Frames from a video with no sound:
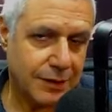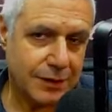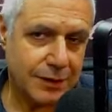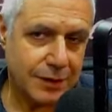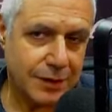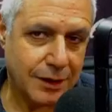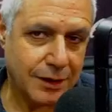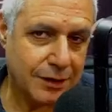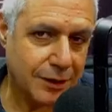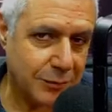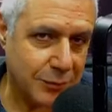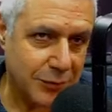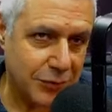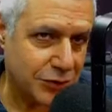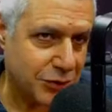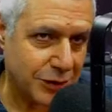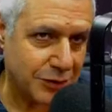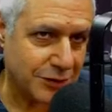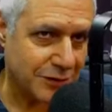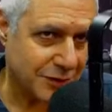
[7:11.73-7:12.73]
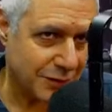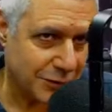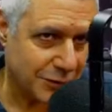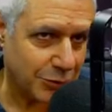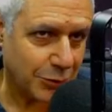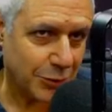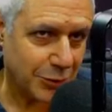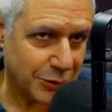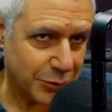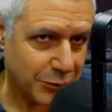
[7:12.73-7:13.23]
And the machines can
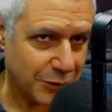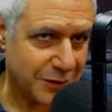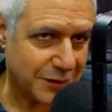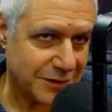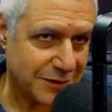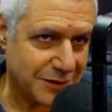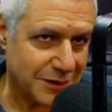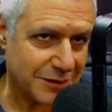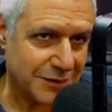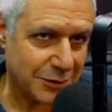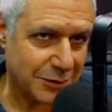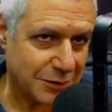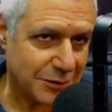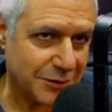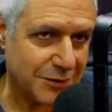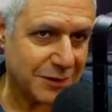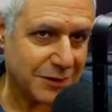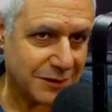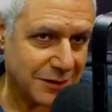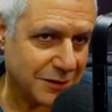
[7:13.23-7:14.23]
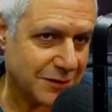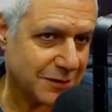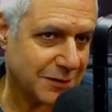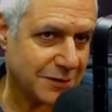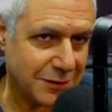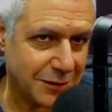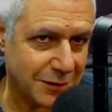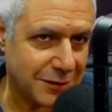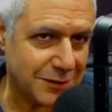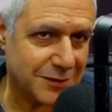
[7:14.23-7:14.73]
do all the rest. So in this sense, I
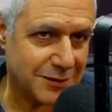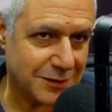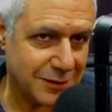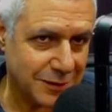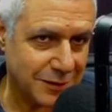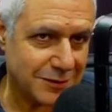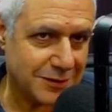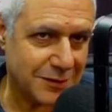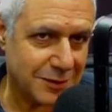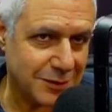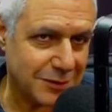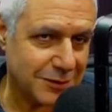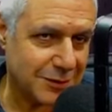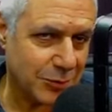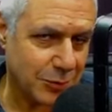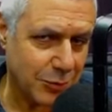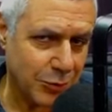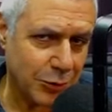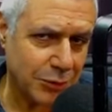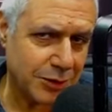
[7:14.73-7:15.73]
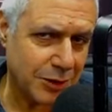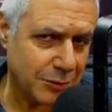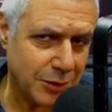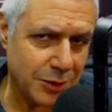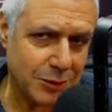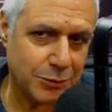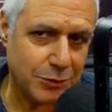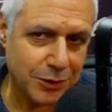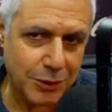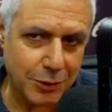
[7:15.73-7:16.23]
think it's important,
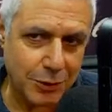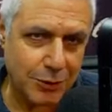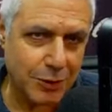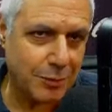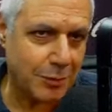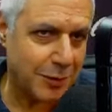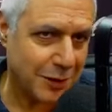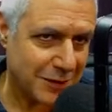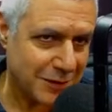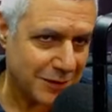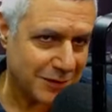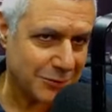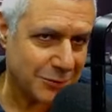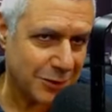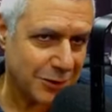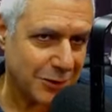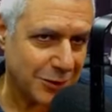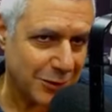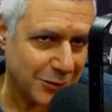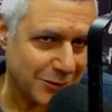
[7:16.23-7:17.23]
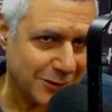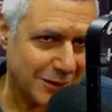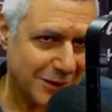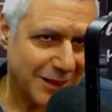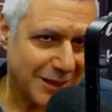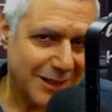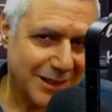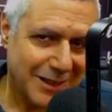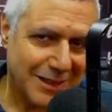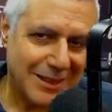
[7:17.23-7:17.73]
but we know our place. We are not
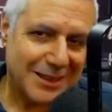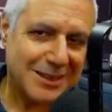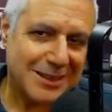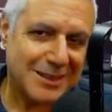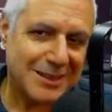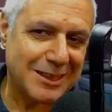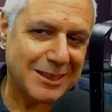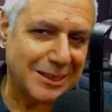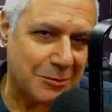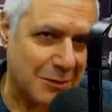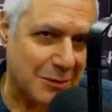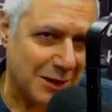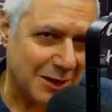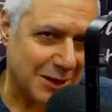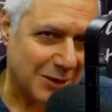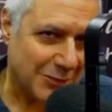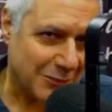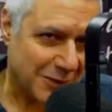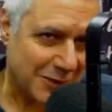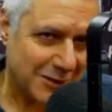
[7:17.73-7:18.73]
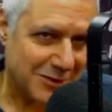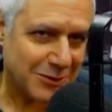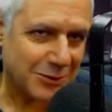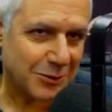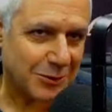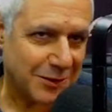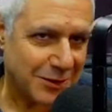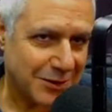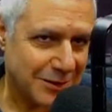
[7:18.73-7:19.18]
in the middle of this story.